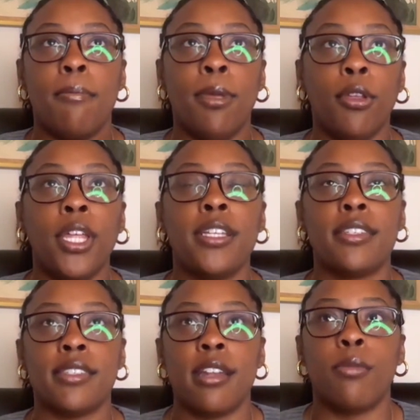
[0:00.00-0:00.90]
building
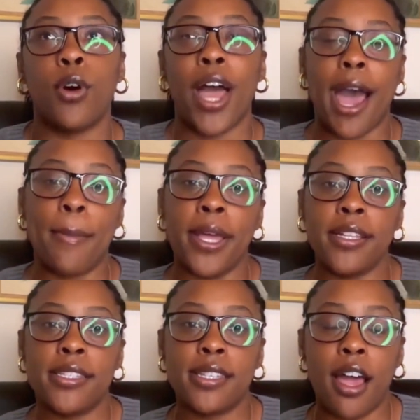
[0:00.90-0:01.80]
sustainable
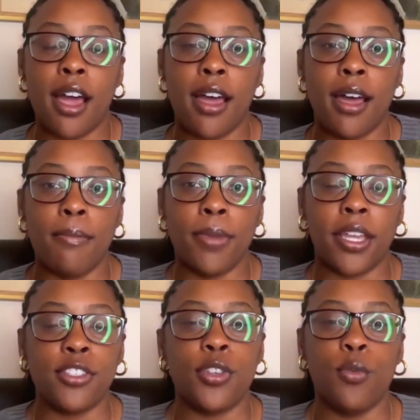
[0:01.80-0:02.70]
habits
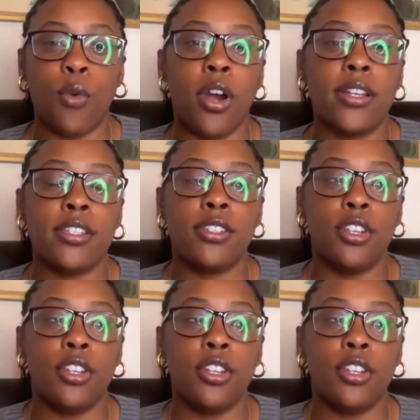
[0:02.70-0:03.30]
because you want